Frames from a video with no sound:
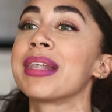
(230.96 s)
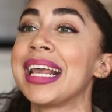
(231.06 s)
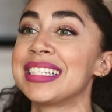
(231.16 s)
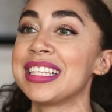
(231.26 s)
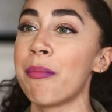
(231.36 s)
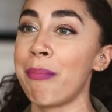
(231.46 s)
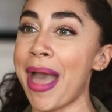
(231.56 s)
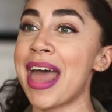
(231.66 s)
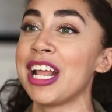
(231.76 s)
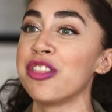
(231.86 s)
placing the
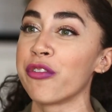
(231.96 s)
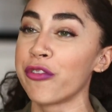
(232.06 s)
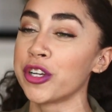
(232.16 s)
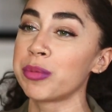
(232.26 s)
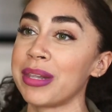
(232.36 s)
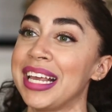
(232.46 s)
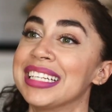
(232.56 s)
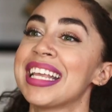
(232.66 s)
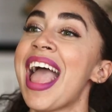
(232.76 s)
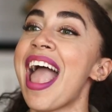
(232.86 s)
bet in the first
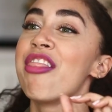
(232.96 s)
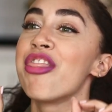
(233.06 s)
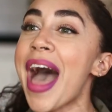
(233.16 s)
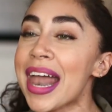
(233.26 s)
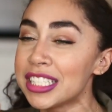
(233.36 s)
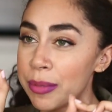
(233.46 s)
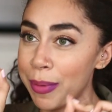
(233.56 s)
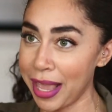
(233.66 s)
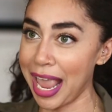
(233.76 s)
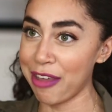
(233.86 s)
place. And that is the
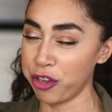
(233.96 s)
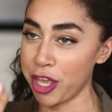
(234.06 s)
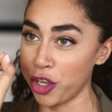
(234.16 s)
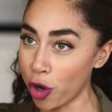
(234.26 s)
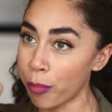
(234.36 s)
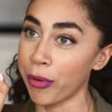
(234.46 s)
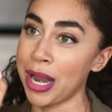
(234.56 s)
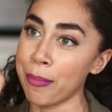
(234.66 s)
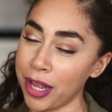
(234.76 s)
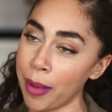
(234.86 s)
behavior that your
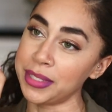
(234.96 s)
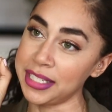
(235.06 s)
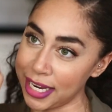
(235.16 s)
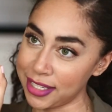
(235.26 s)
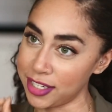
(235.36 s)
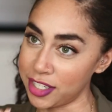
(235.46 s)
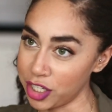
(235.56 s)
brain becomes addicted